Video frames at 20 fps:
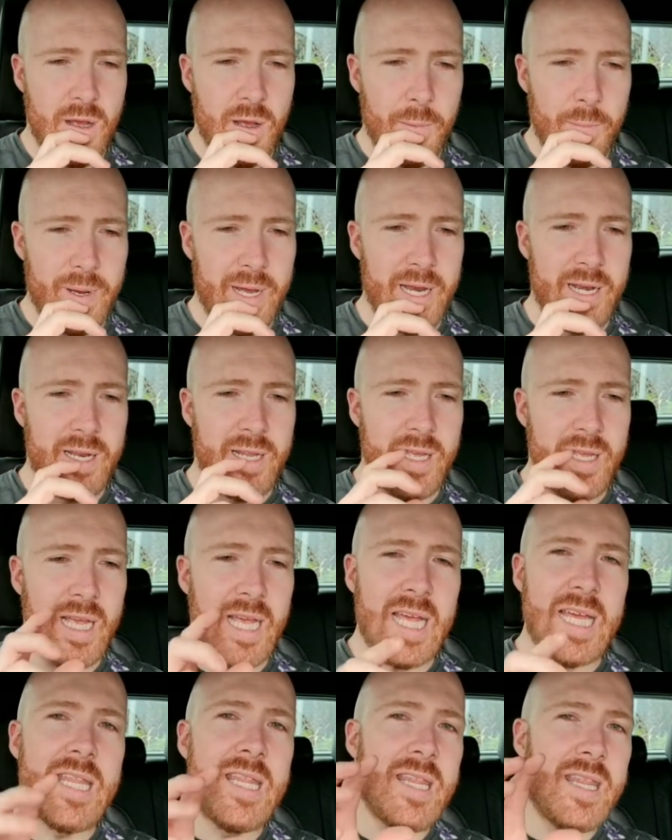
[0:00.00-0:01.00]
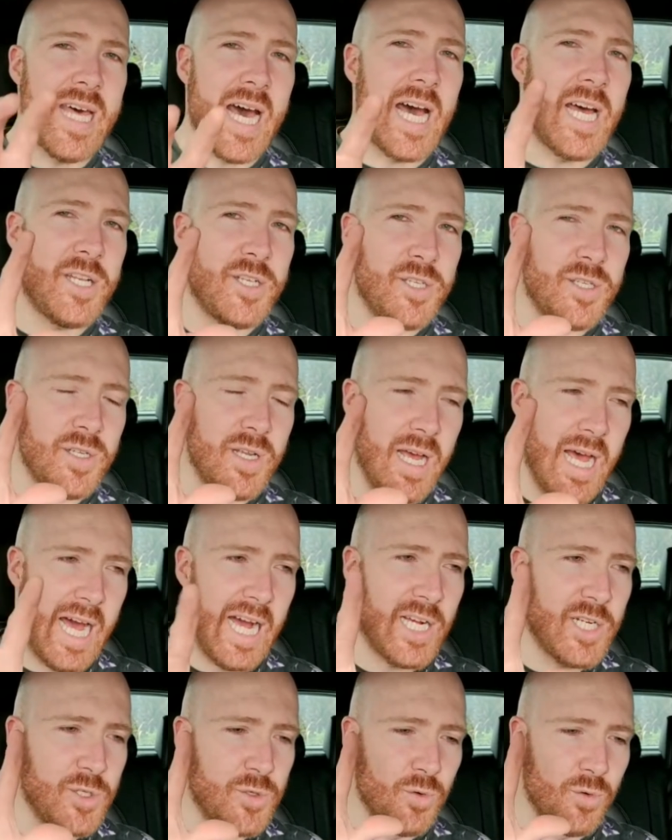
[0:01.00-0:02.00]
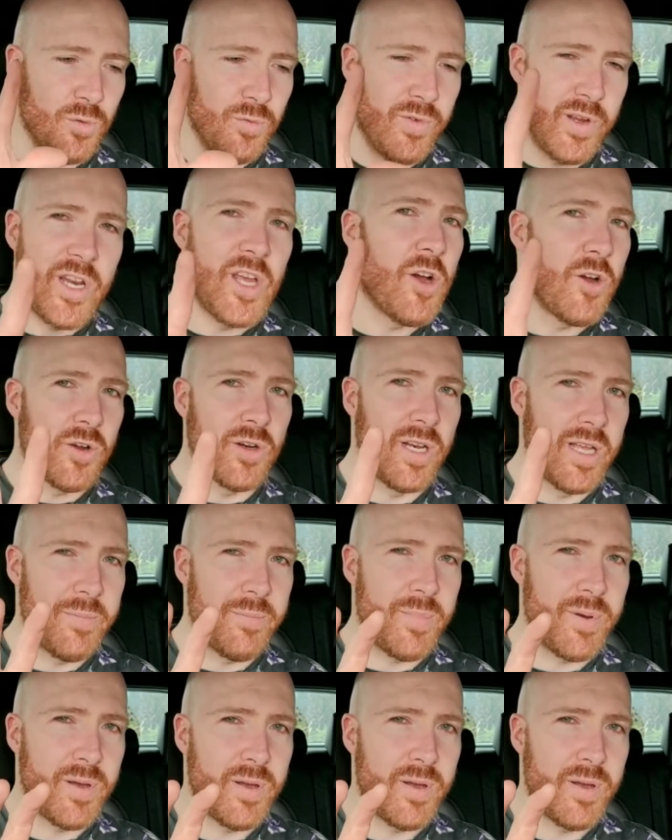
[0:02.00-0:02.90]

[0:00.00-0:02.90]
But in that actual video clip,